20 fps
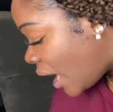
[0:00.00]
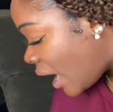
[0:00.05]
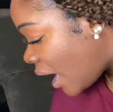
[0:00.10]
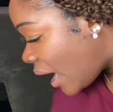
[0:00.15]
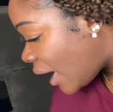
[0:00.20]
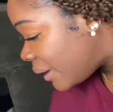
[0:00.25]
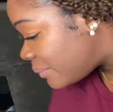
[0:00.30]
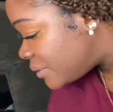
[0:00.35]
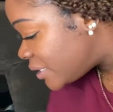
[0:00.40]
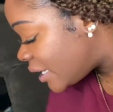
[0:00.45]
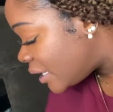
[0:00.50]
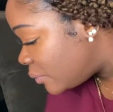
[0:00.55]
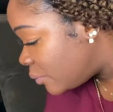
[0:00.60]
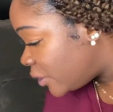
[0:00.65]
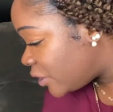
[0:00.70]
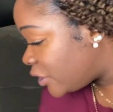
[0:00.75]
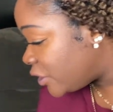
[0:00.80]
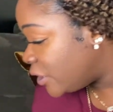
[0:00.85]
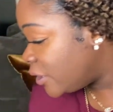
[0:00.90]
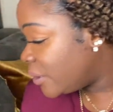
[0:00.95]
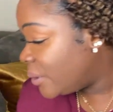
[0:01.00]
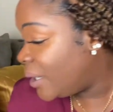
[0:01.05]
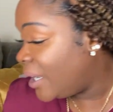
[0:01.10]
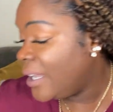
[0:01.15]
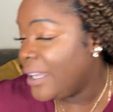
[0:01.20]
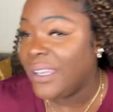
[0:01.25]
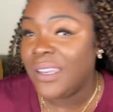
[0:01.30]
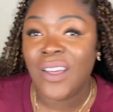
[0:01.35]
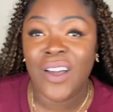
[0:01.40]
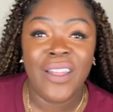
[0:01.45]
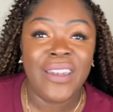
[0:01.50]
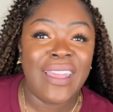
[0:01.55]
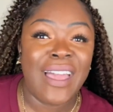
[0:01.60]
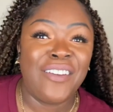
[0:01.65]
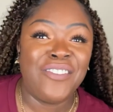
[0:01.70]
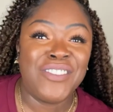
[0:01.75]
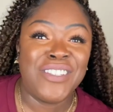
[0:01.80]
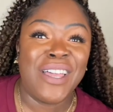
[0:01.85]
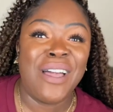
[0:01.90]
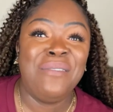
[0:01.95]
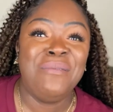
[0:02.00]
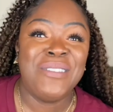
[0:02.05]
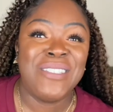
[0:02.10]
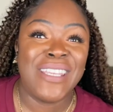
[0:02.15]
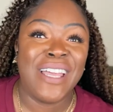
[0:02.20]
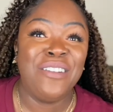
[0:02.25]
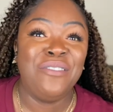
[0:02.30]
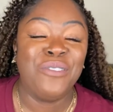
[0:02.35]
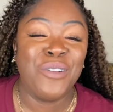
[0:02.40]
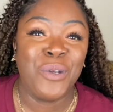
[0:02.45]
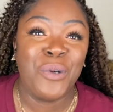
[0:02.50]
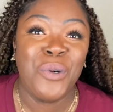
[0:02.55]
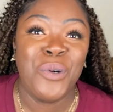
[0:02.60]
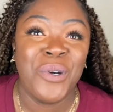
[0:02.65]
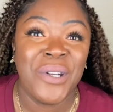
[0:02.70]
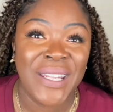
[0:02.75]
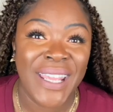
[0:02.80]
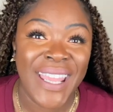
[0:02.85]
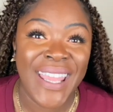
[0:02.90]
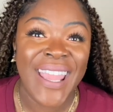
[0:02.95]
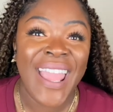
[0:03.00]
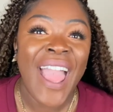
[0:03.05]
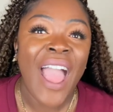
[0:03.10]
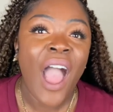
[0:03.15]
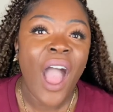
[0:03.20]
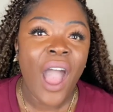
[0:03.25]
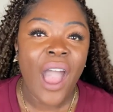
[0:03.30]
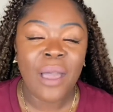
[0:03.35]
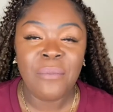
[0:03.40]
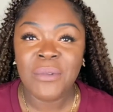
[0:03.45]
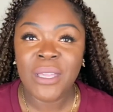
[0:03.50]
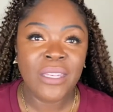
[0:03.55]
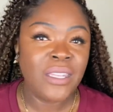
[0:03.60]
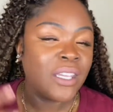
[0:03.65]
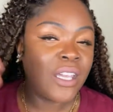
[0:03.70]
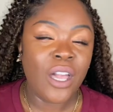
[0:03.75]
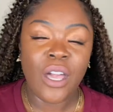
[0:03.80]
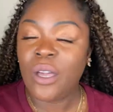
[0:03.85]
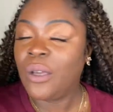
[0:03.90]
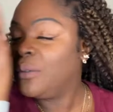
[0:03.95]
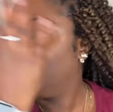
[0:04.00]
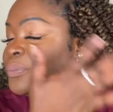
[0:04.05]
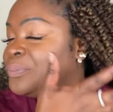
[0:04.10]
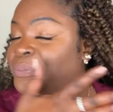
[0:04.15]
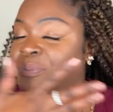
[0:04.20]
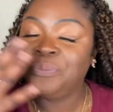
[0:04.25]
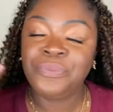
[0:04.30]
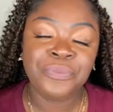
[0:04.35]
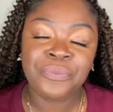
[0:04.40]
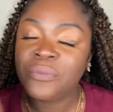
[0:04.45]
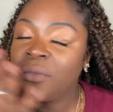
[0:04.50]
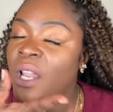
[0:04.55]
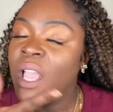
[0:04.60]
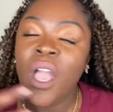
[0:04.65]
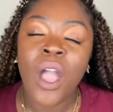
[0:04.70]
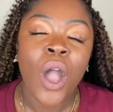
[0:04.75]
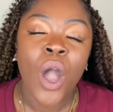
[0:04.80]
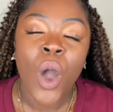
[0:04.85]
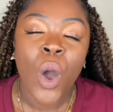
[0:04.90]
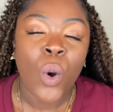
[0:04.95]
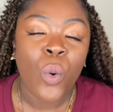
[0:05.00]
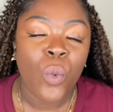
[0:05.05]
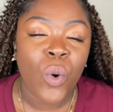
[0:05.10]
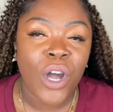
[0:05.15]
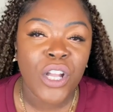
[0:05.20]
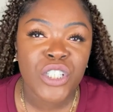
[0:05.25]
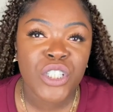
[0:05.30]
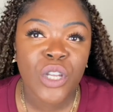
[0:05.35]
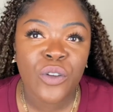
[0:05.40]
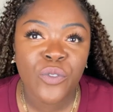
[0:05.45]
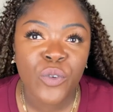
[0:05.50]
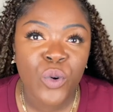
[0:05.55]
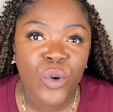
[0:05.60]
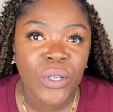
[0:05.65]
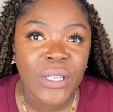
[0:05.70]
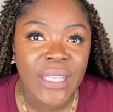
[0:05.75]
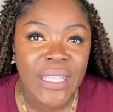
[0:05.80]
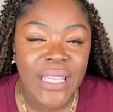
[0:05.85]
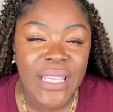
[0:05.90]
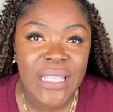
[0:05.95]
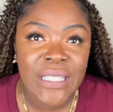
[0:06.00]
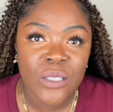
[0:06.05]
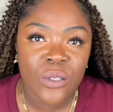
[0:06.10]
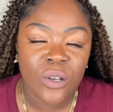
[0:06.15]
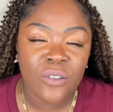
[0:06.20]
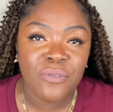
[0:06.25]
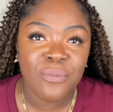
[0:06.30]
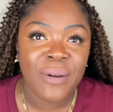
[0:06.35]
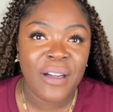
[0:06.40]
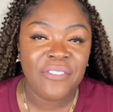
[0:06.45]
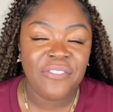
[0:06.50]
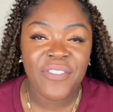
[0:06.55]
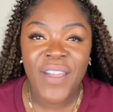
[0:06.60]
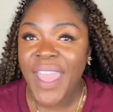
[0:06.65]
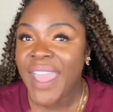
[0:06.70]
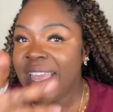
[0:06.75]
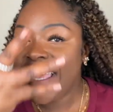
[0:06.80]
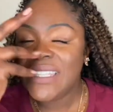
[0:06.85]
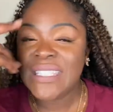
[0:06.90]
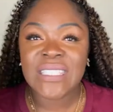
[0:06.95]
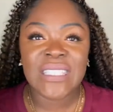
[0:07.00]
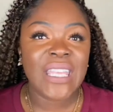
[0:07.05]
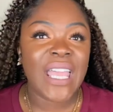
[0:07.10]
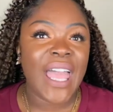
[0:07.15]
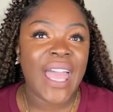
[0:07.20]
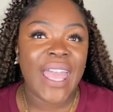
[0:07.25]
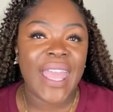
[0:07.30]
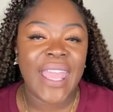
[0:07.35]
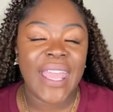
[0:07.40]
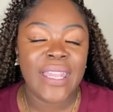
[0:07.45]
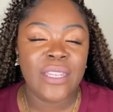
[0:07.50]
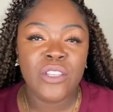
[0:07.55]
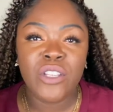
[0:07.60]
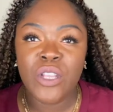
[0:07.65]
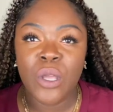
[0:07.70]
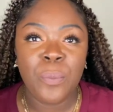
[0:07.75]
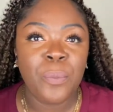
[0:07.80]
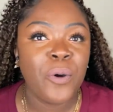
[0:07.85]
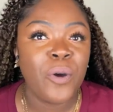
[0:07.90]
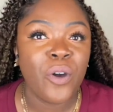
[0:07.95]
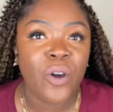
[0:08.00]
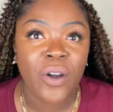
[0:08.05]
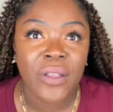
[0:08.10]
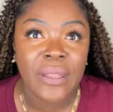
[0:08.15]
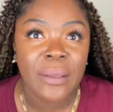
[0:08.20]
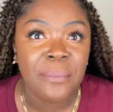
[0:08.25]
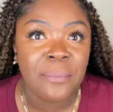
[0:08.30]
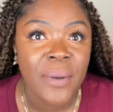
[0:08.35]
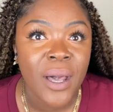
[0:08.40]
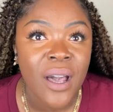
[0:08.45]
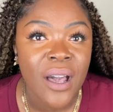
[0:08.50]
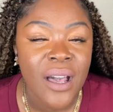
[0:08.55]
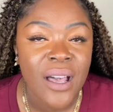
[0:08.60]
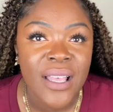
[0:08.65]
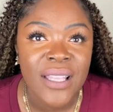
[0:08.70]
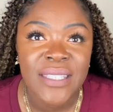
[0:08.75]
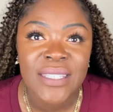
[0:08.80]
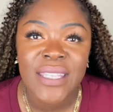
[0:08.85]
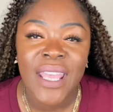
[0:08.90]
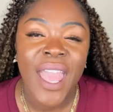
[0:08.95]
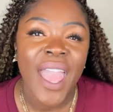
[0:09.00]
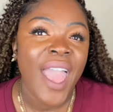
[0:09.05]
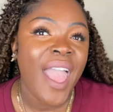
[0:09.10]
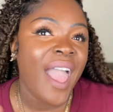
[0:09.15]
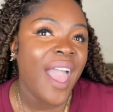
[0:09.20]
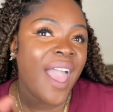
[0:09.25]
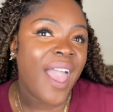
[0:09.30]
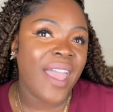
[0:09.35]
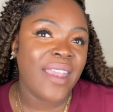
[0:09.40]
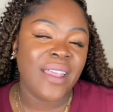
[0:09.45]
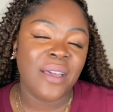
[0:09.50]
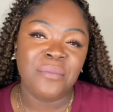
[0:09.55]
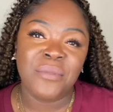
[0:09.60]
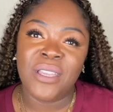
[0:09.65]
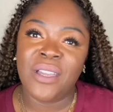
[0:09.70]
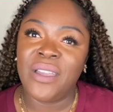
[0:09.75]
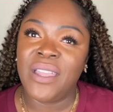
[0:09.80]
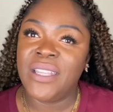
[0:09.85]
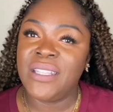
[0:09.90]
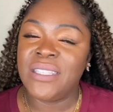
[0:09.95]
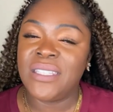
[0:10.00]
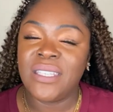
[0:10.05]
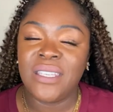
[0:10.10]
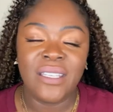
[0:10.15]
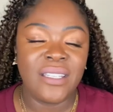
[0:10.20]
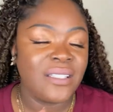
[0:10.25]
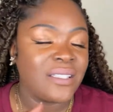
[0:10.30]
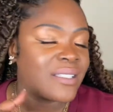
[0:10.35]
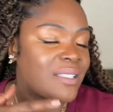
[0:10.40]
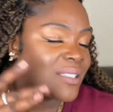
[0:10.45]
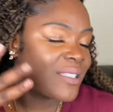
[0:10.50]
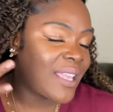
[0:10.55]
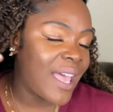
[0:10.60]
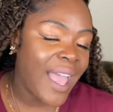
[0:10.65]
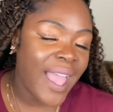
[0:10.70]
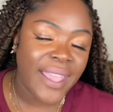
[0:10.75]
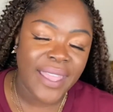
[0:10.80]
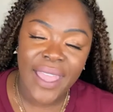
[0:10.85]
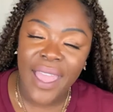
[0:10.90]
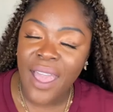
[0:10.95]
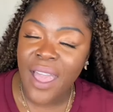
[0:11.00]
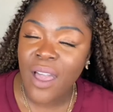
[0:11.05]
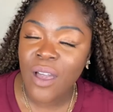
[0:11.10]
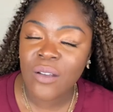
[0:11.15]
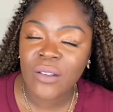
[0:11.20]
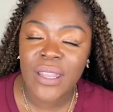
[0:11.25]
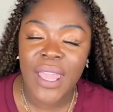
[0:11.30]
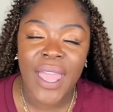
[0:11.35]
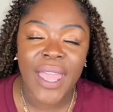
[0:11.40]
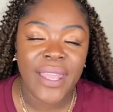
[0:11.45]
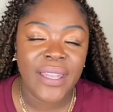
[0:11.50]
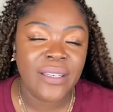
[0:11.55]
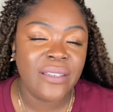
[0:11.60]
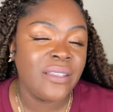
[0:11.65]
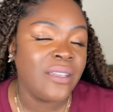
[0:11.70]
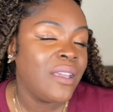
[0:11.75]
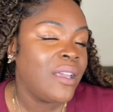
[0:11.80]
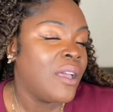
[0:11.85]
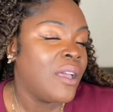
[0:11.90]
I'm done with you a lot, after I'm done recording, I'm gonna go wash off all of this off my face, and, you know, put on a mask, and I'm going to just hang out and